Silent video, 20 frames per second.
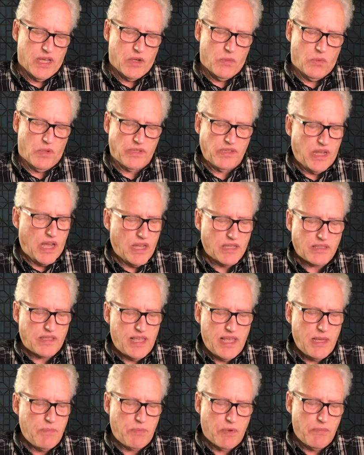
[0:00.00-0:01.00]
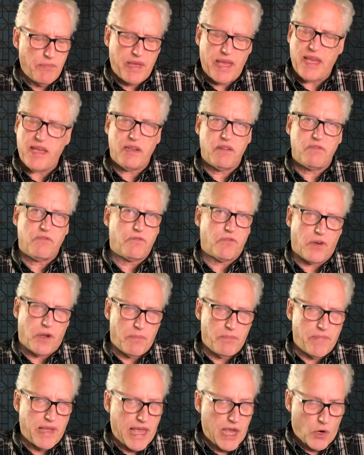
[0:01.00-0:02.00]
will not keep a man
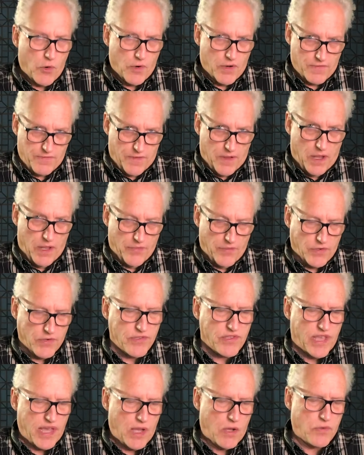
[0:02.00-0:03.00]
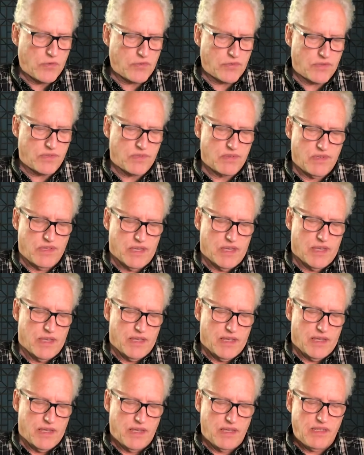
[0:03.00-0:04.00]
from our Father's house.
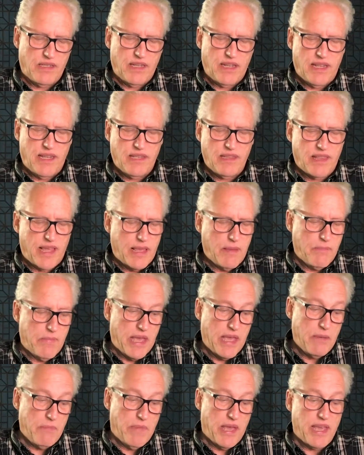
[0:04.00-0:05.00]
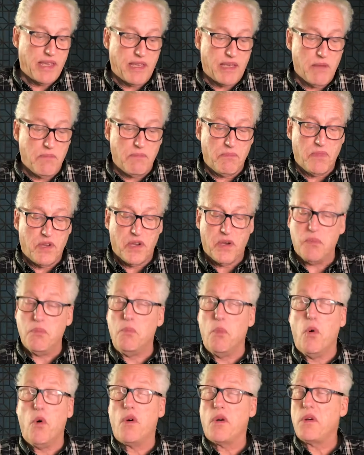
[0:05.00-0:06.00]
Indeed, they may make him
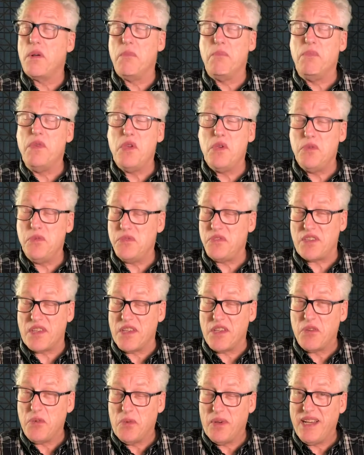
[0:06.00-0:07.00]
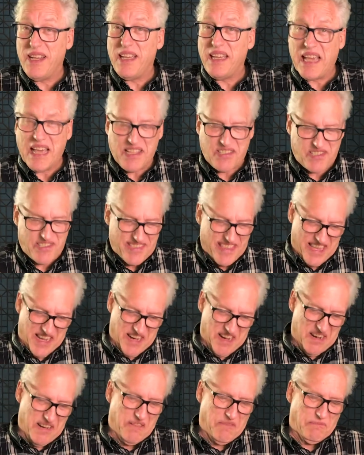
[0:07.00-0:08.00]
more amusing when he gets
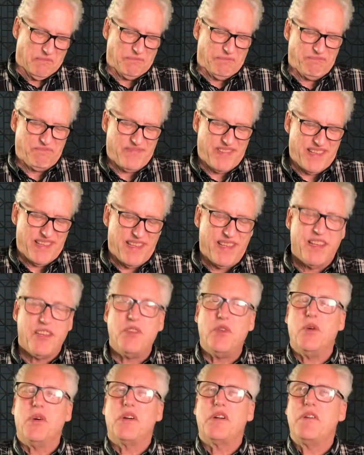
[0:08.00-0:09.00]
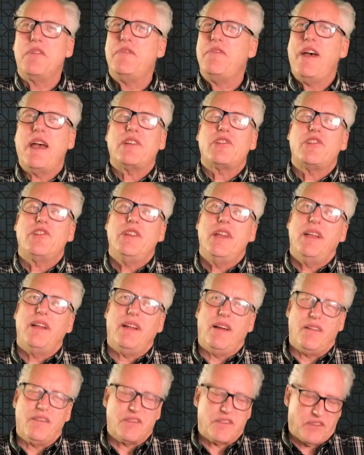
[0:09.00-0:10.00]
there. Your affectionate
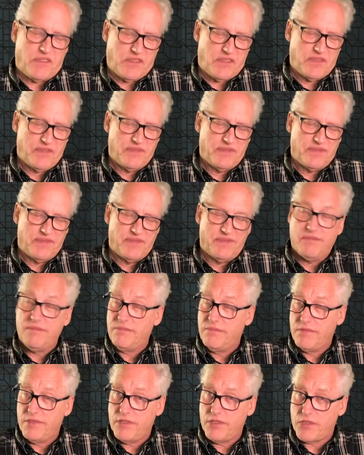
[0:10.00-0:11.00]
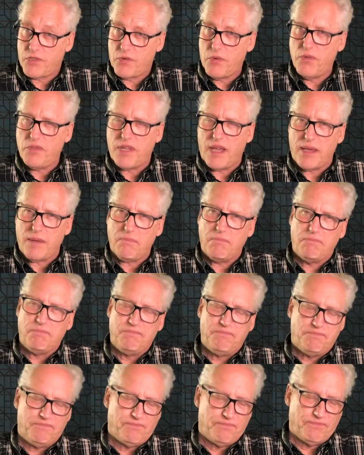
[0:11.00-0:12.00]
uncle, Screwtape.
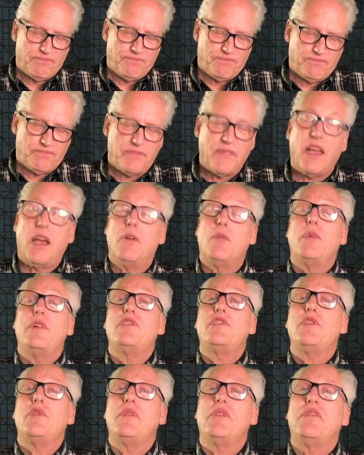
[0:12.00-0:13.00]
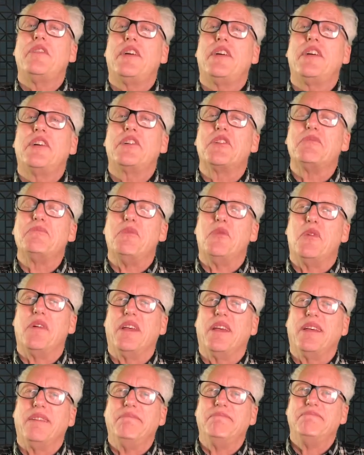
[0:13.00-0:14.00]
I wish you a very good
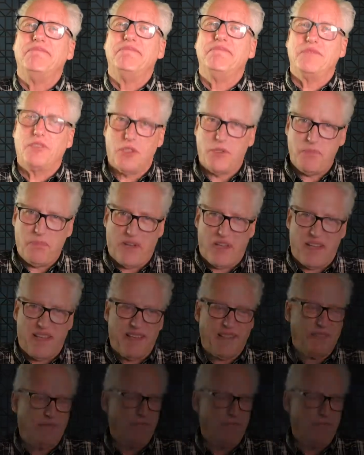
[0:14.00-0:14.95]
morning. Goodbye.